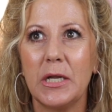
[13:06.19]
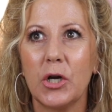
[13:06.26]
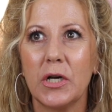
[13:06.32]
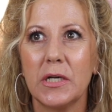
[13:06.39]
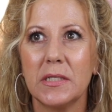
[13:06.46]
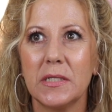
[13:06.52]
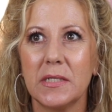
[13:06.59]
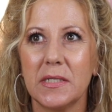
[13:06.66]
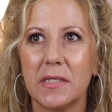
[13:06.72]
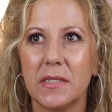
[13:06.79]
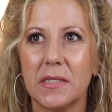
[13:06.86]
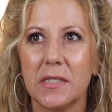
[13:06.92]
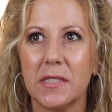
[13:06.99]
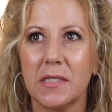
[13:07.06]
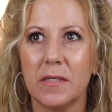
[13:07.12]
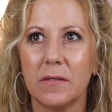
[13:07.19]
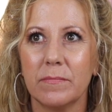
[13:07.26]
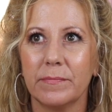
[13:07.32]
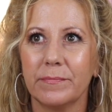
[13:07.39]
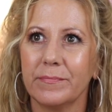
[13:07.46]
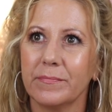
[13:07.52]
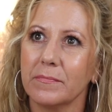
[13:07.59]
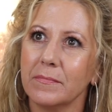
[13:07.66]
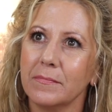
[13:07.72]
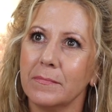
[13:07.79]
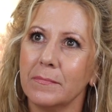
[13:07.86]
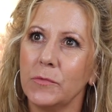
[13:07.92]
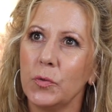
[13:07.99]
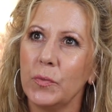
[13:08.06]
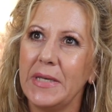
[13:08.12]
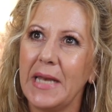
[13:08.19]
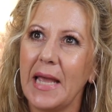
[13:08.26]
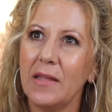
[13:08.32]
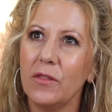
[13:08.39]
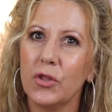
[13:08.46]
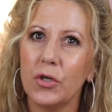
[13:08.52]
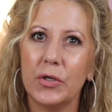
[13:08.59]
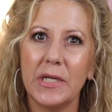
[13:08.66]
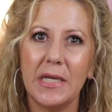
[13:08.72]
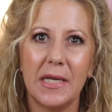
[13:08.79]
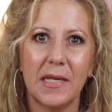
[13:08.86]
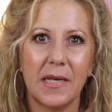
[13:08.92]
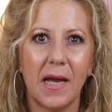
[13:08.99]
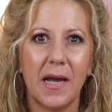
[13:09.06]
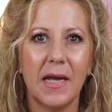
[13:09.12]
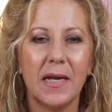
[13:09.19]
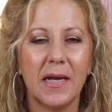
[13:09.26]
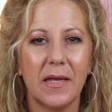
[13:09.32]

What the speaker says: on since between 8:30 and 9.